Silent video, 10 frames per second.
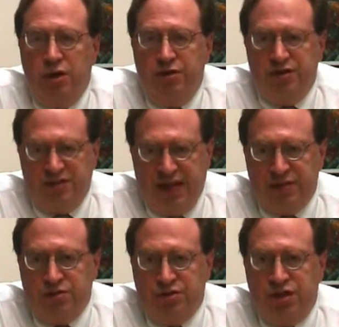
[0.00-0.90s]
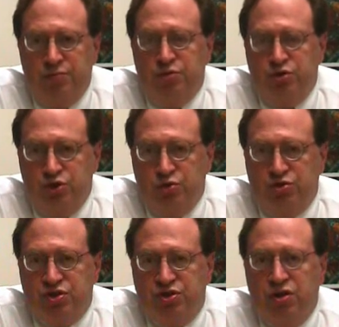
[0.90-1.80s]
The debtors can
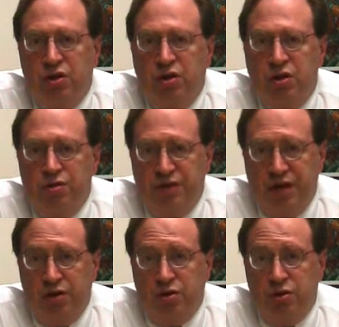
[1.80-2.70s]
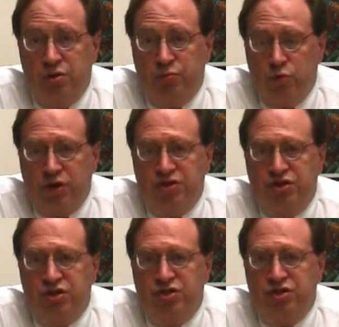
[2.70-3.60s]
reduce their
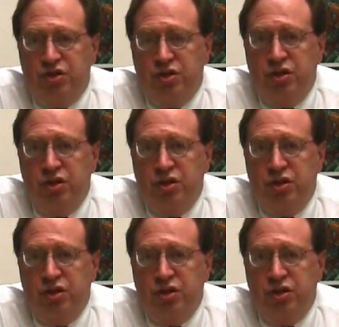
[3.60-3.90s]
mortgages